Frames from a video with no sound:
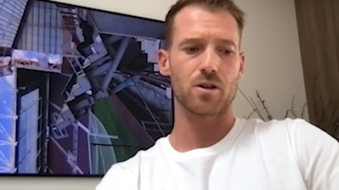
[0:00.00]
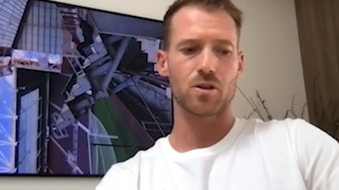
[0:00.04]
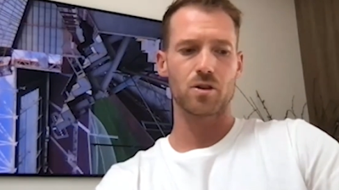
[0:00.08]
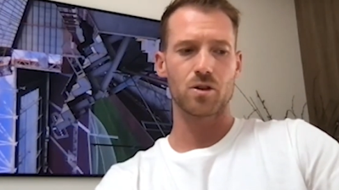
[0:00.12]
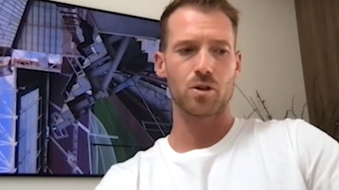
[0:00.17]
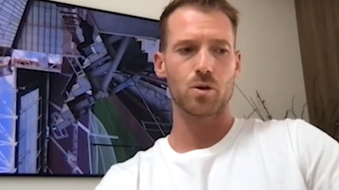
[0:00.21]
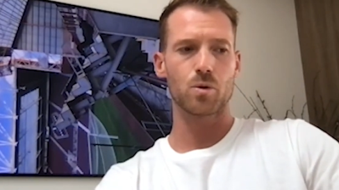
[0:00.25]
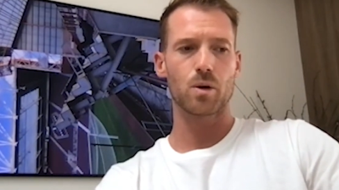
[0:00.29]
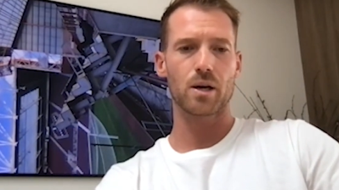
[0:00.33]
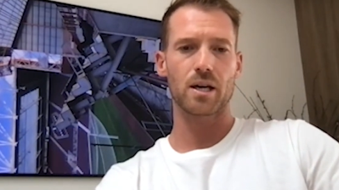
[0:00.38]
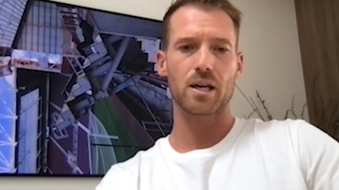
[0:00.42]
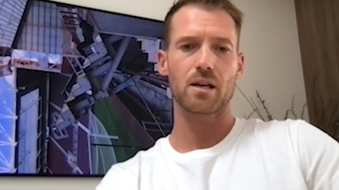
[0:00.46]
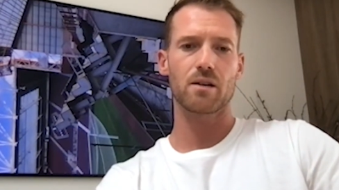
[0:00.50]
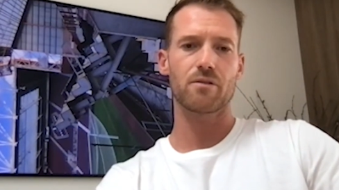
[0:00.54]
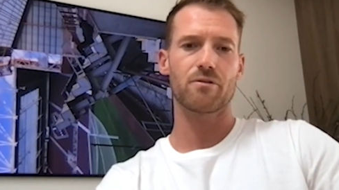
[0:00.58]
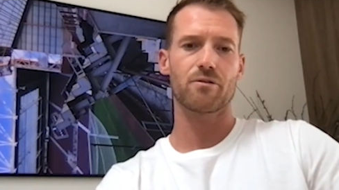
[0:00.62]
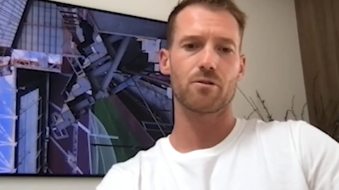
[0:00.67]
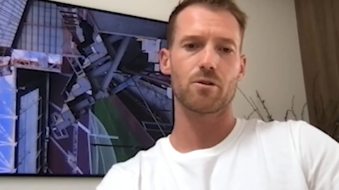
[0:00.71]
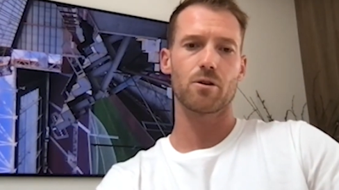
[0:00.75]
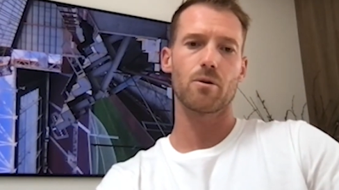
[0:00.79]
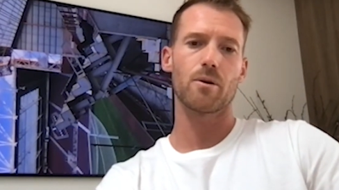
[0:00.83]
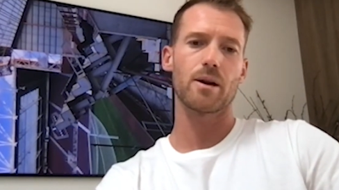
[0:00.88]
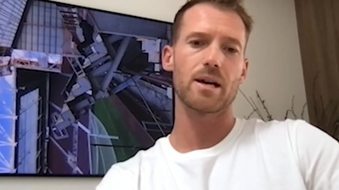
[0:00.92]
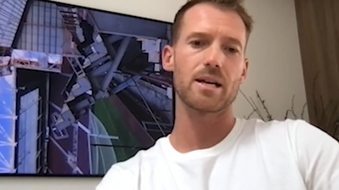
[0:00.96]
you are here
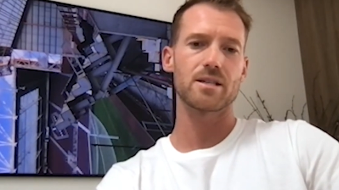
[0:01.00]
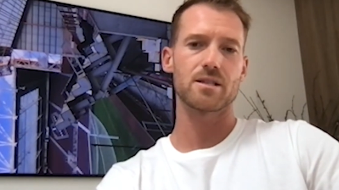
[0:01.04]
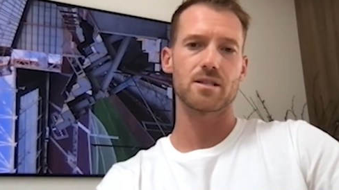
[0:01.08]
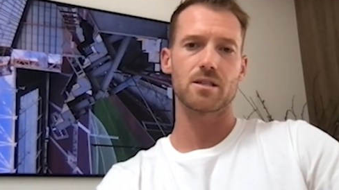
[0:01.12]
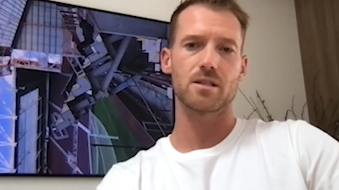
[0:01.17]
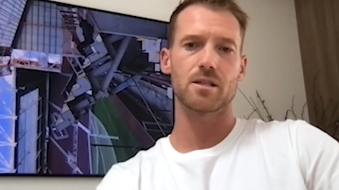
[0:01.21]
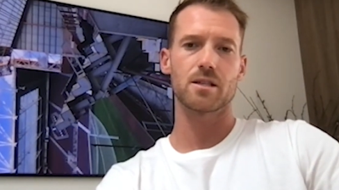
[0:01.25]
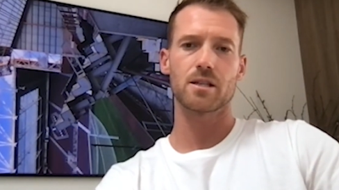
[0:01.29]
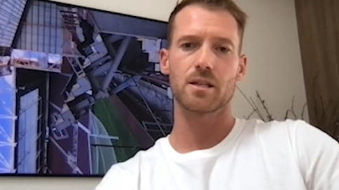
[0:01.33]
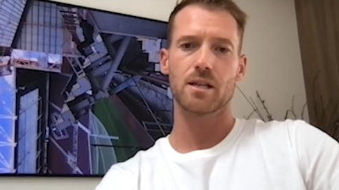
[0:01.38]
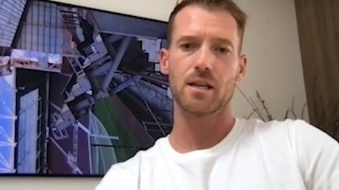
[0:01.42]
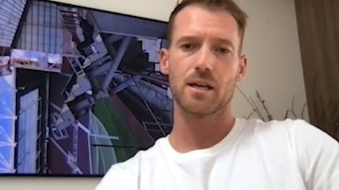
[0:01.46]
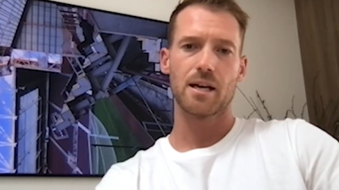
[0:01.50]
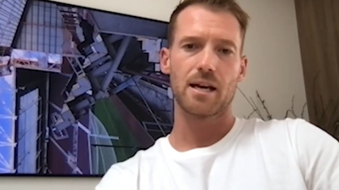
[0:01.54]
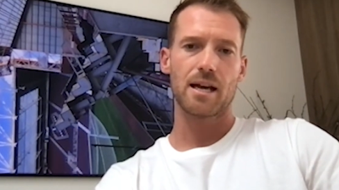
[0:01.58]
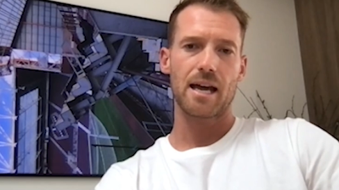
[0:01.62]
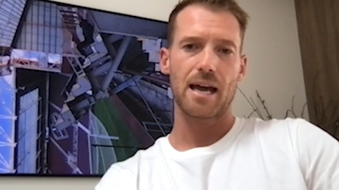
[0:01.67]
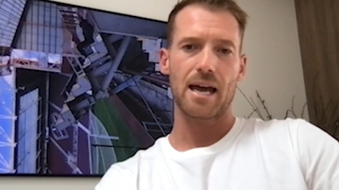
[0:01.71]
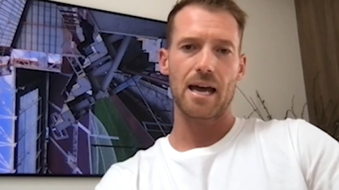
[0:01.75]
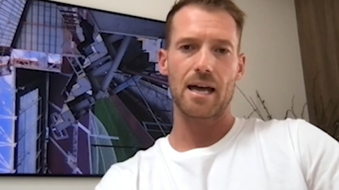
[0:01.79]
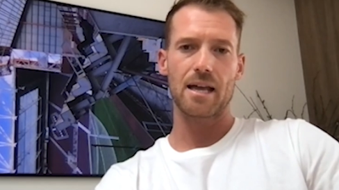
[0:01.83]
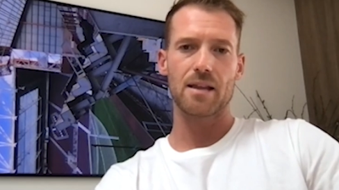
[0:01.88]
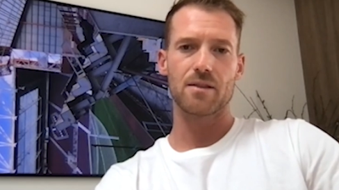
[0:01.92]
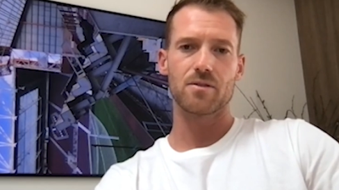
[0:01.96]
for a reason
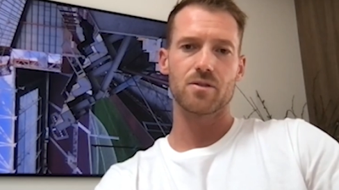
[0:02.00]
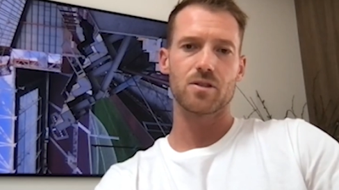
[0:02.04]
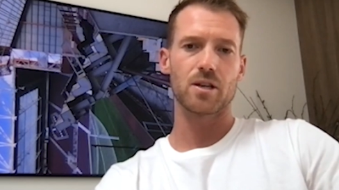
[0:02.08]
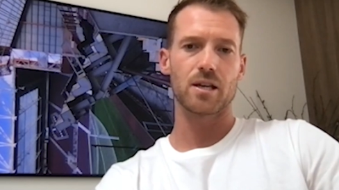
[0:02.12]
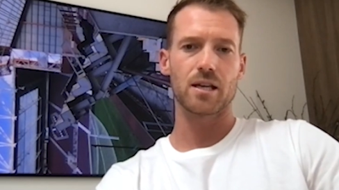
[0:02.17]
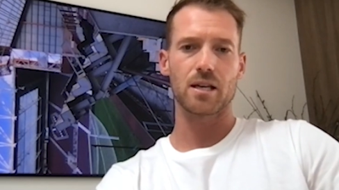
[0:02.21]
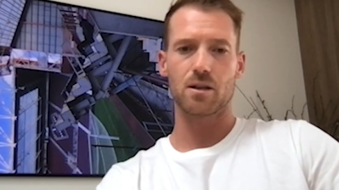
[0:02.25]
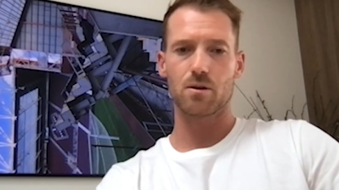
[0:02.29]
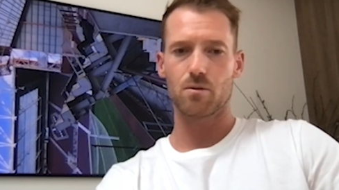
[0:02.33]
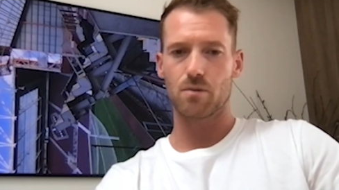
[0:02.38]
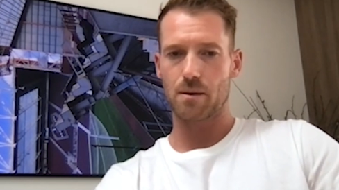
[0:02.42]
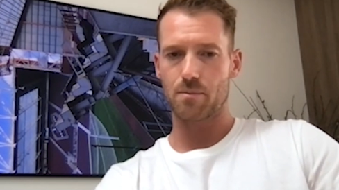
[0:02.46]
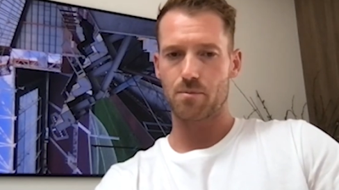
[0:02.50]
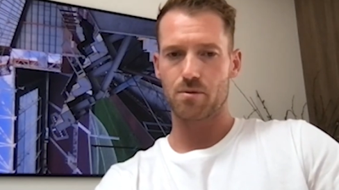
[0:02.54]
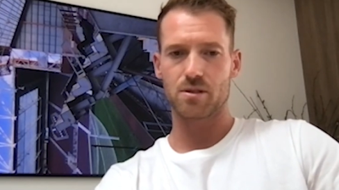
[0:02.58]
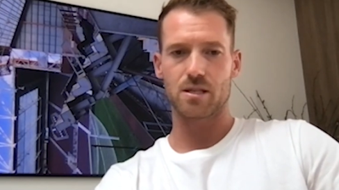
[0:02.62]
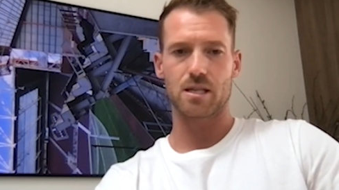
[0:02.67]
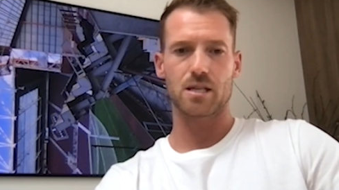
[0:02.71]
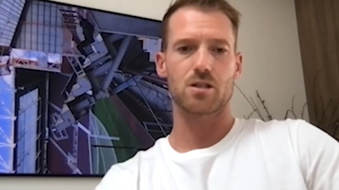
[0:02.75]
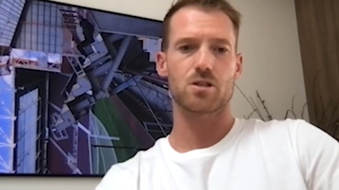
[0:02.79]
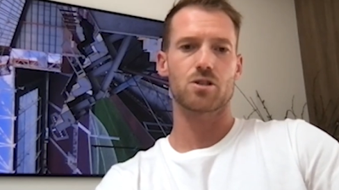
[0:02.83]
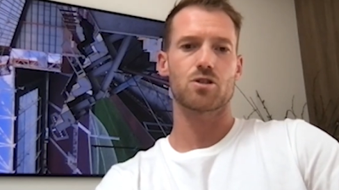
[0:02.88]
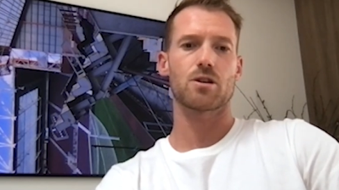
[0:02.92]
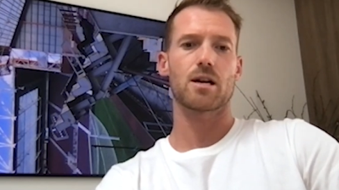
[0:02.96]
and you're here to
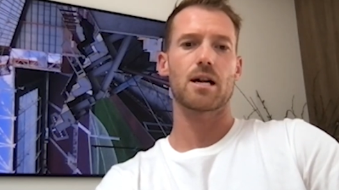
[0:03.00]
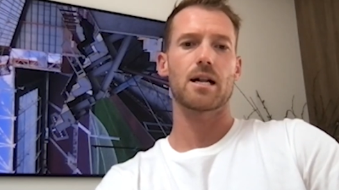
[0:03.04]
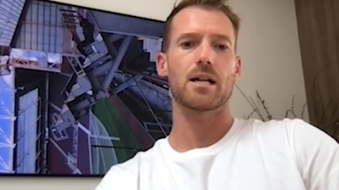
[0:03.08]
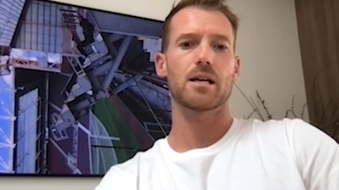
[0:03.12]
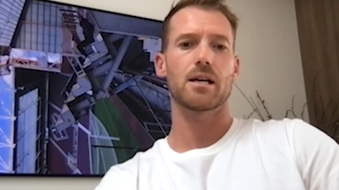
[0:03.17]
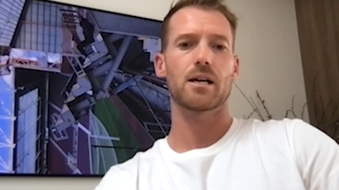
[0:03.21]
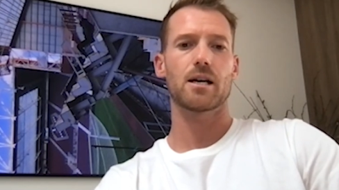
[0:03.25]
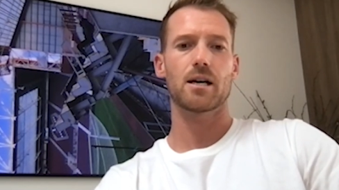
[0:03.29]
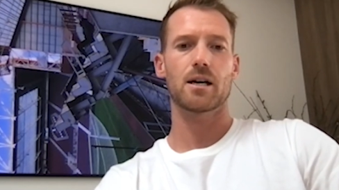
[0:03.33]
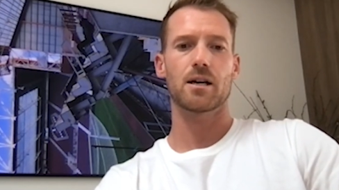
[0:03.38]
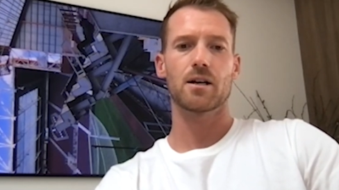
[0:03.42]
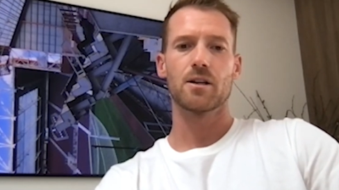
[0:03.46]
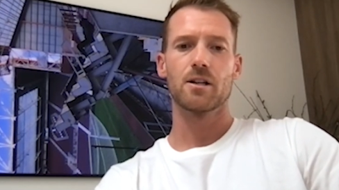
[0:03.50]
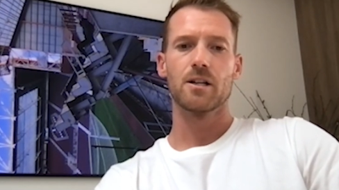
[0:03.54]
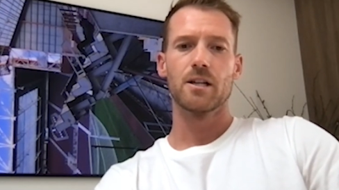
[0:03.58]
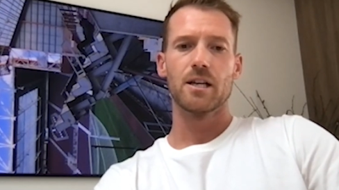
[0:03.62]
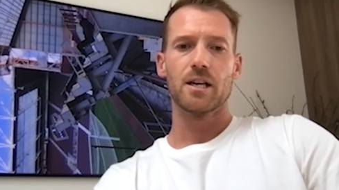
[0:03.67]
represent Australia.